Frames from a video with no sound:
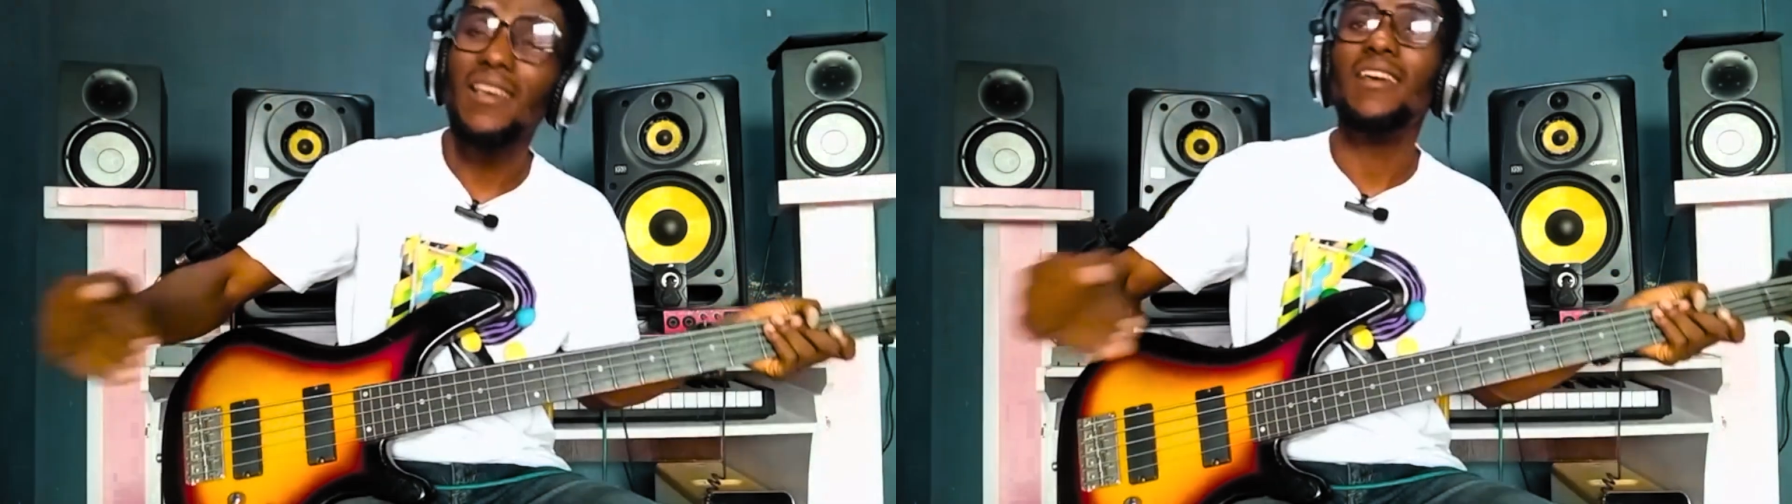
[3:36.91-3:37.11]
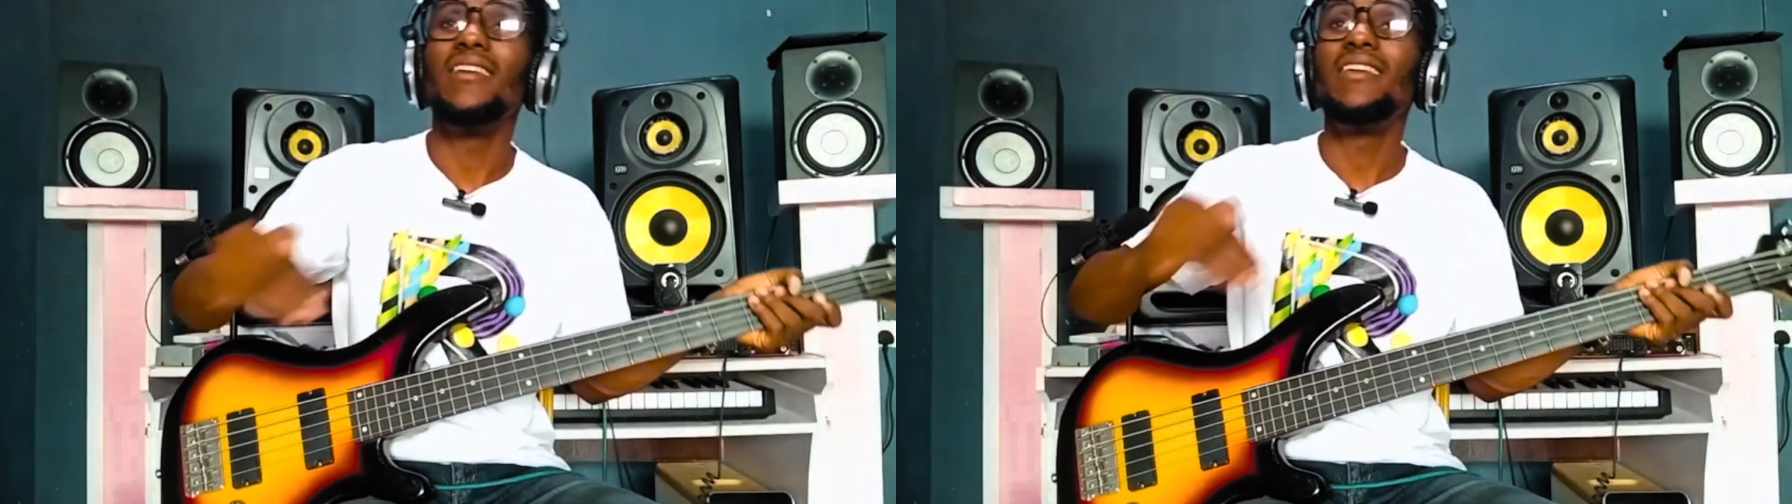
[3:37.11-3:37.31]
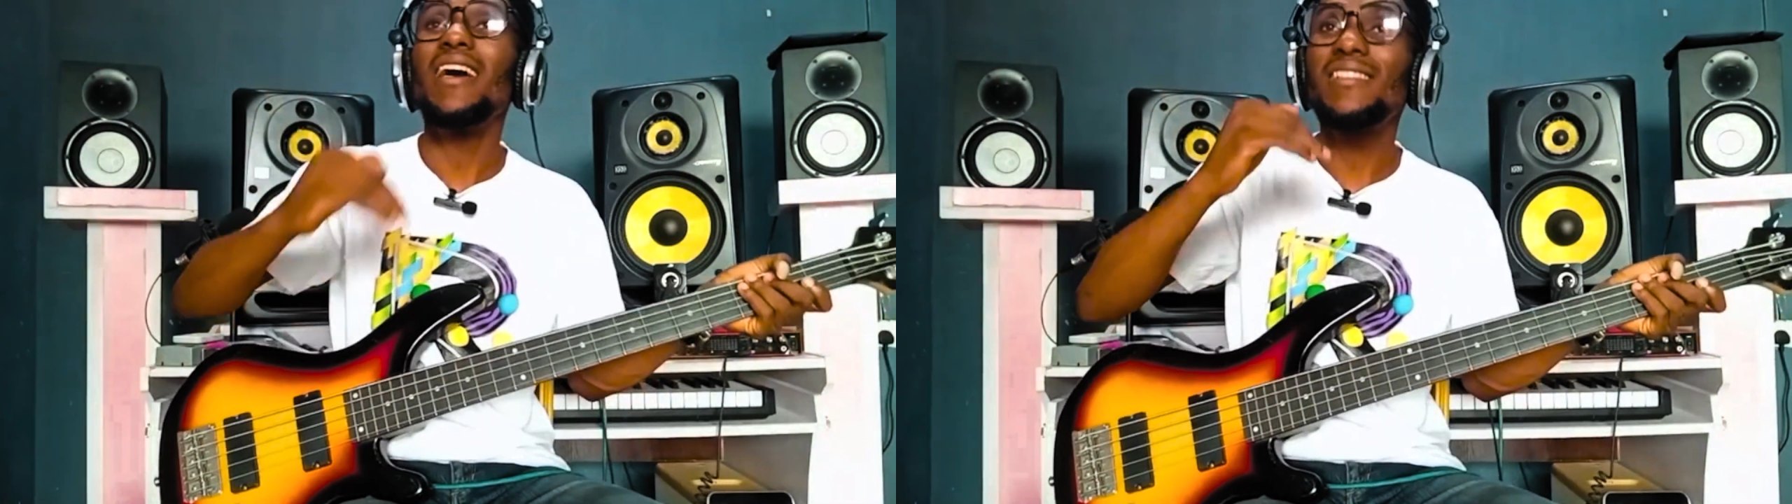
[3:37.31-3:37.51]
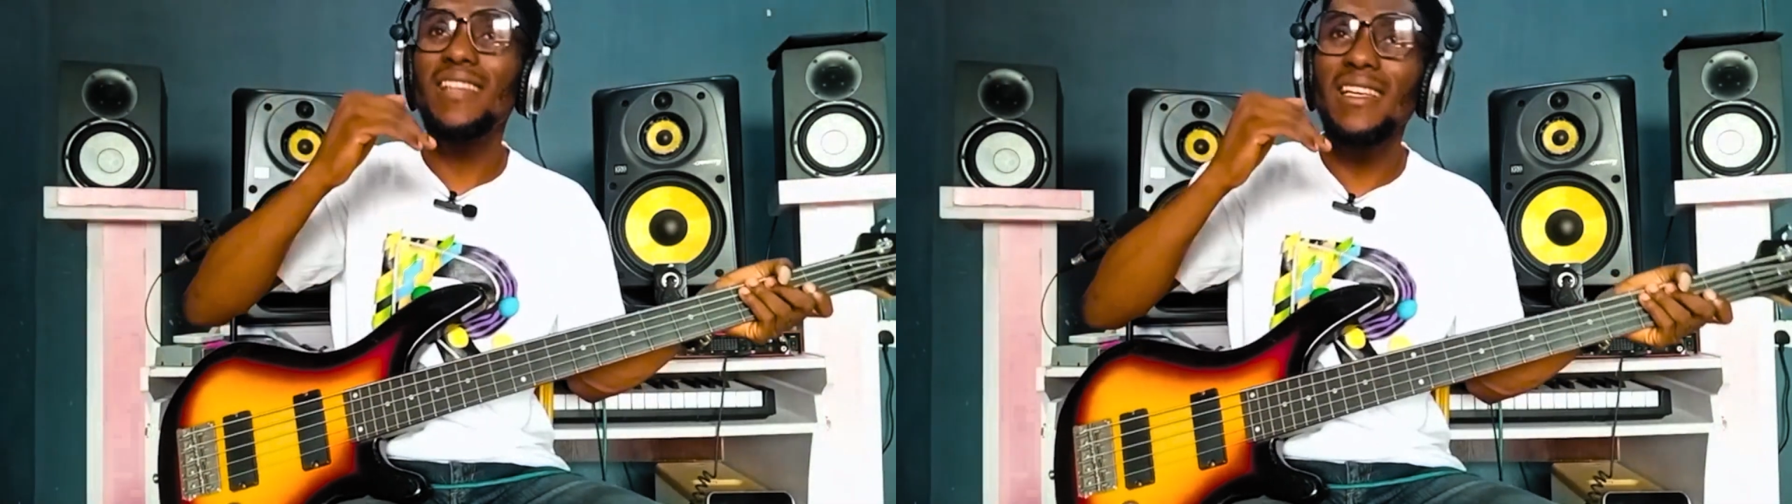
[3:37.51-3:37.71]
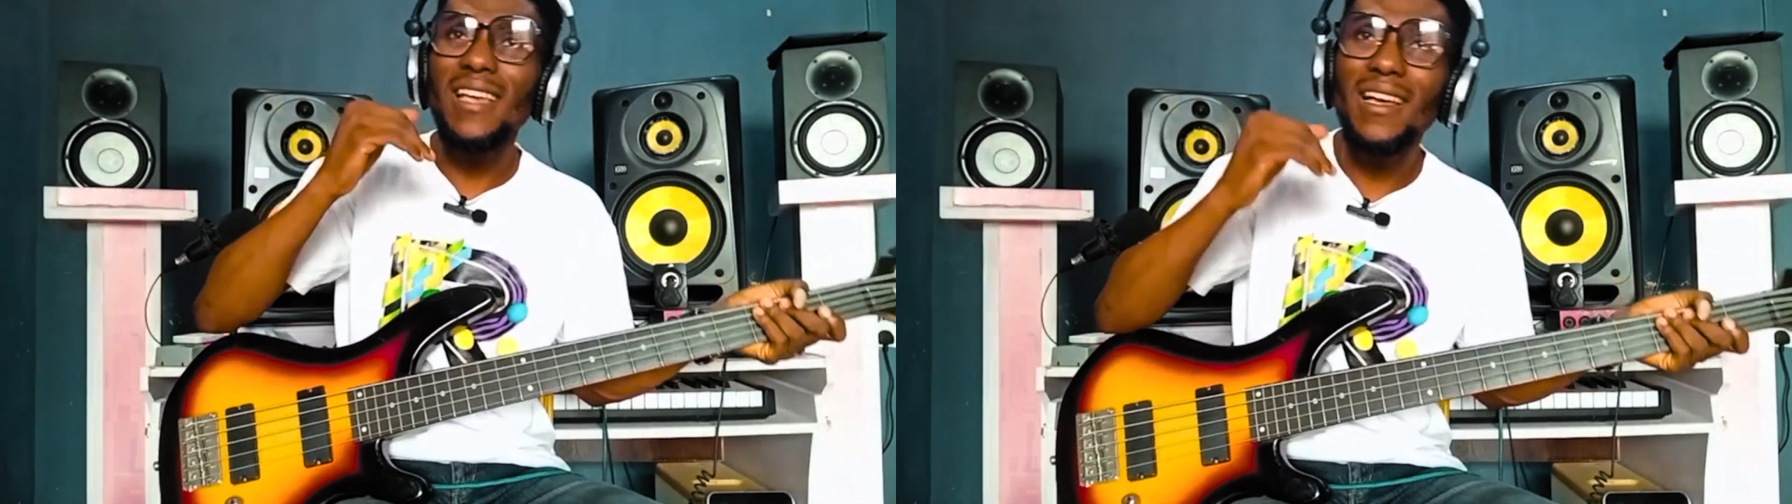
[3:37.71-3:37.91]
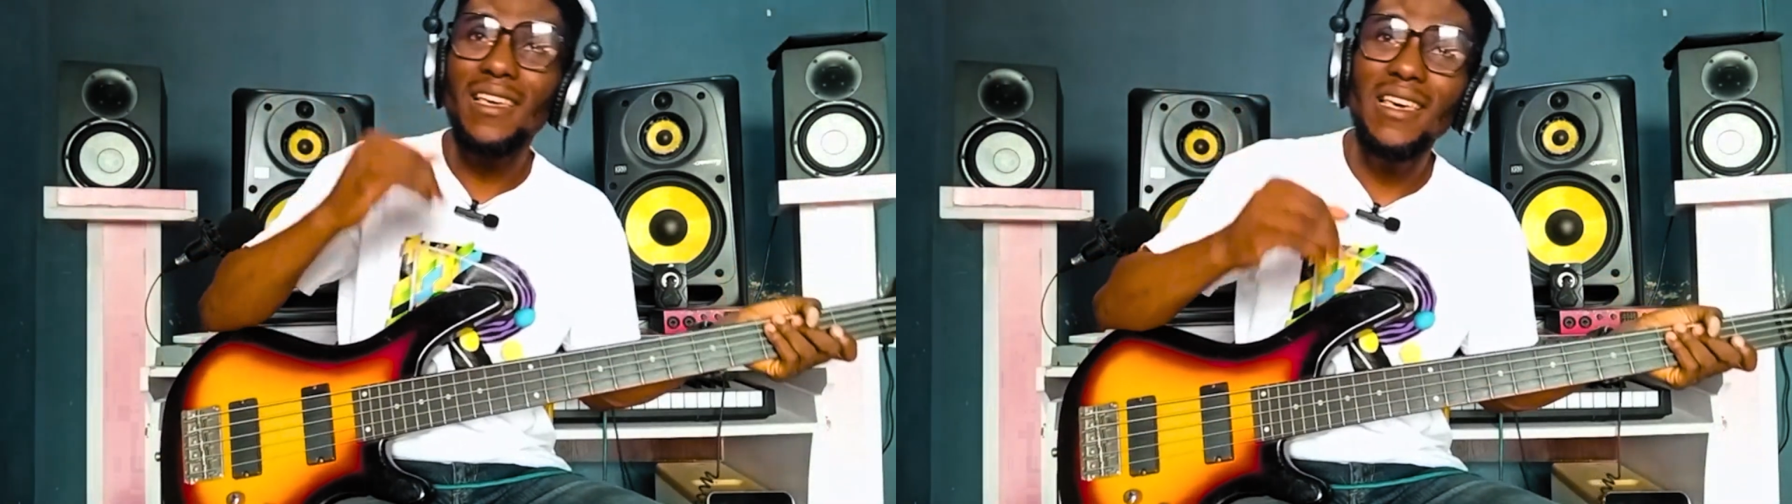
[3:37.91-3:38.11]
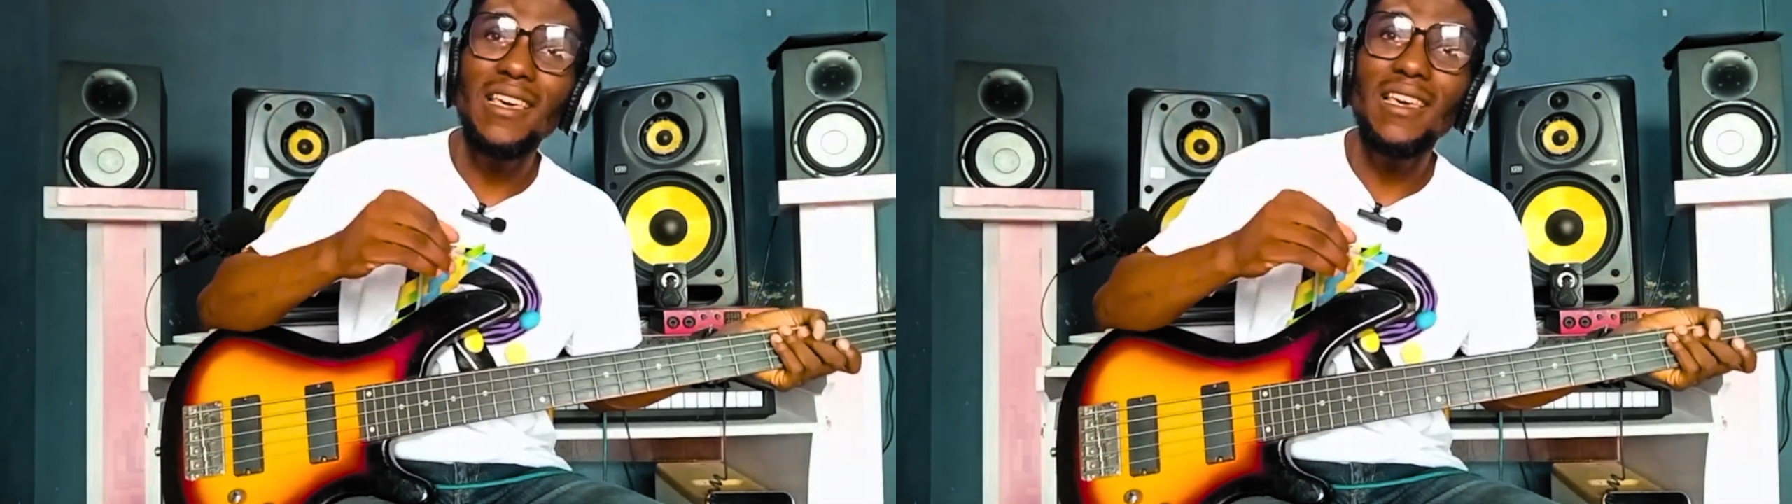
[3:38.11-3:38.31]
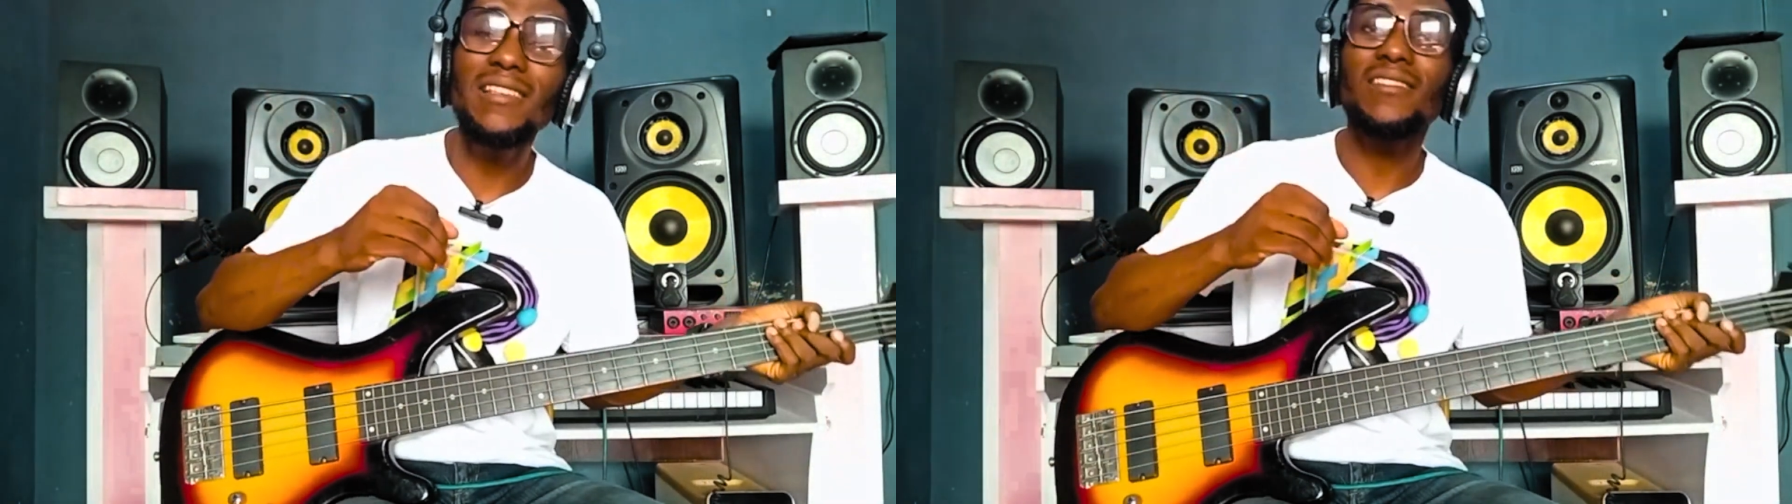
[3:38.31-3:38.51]
The accidental
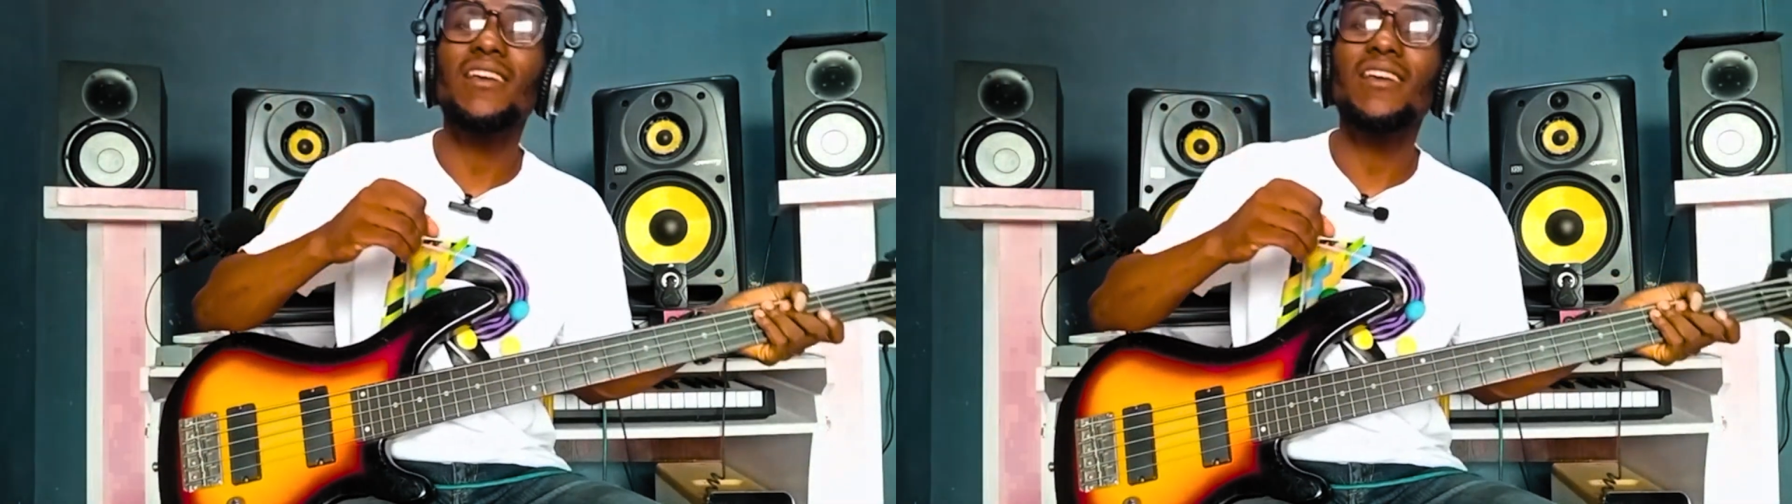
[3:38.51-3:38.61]
keys